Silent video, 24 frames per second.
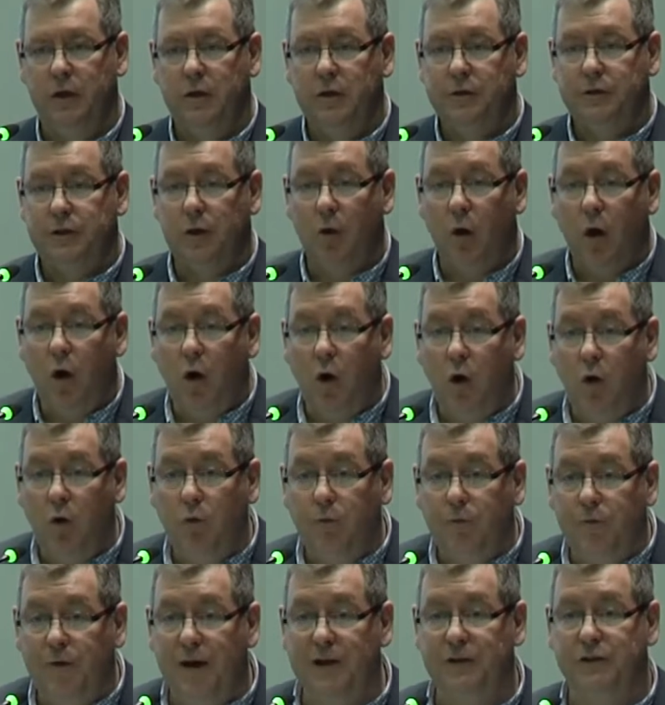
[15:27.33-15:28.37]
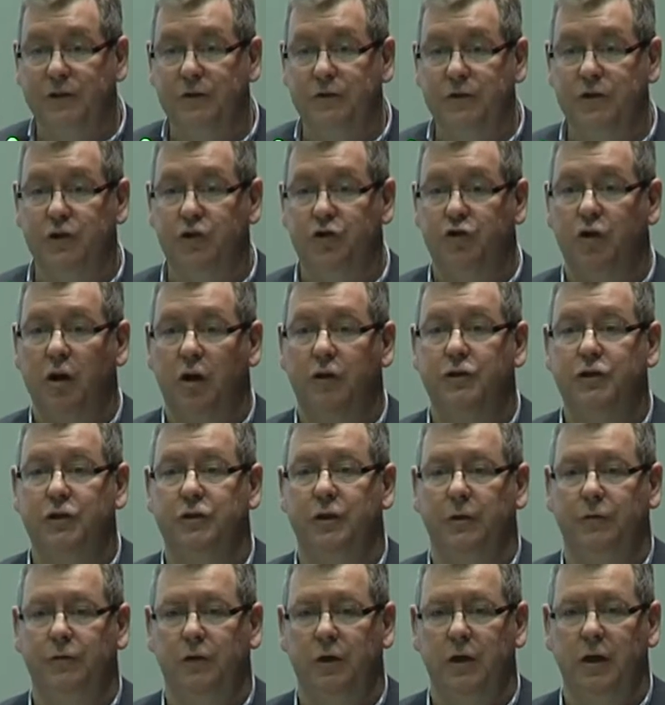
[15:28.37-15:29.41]
So old-fashioned structures
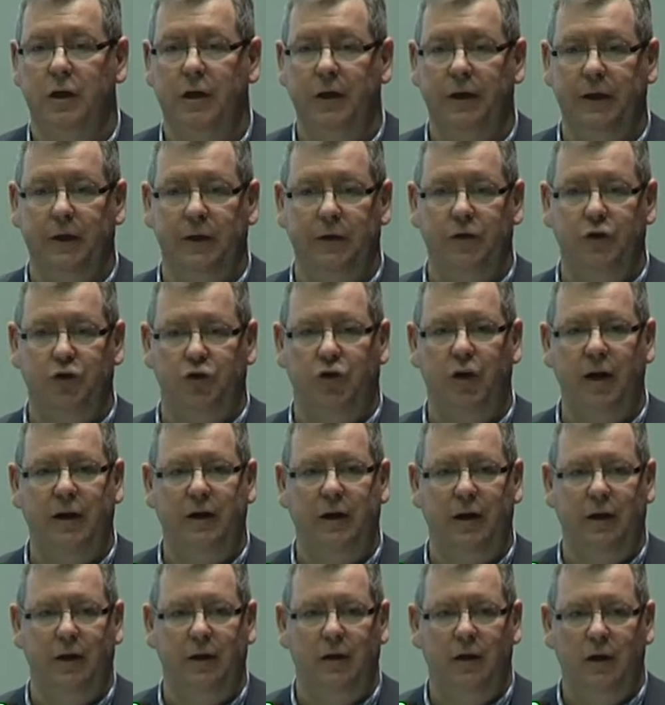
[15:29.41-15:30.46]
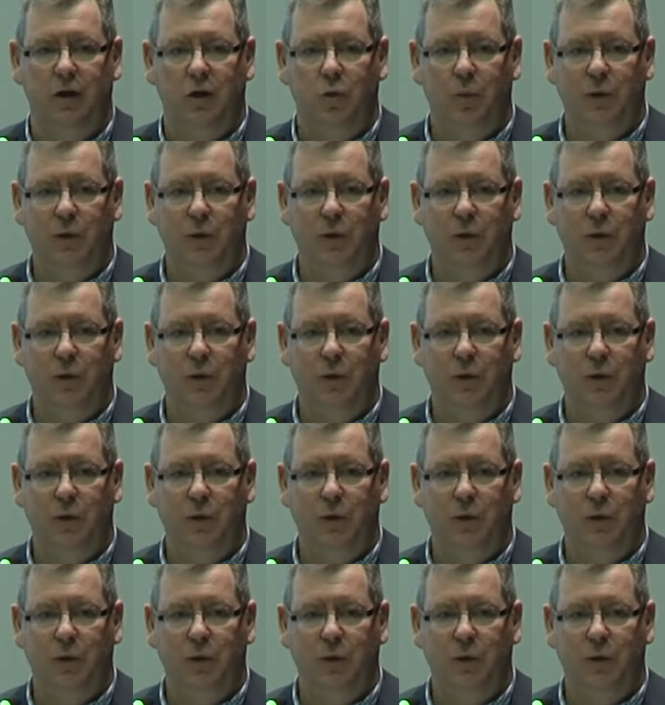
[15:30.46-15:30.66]
of learning and training,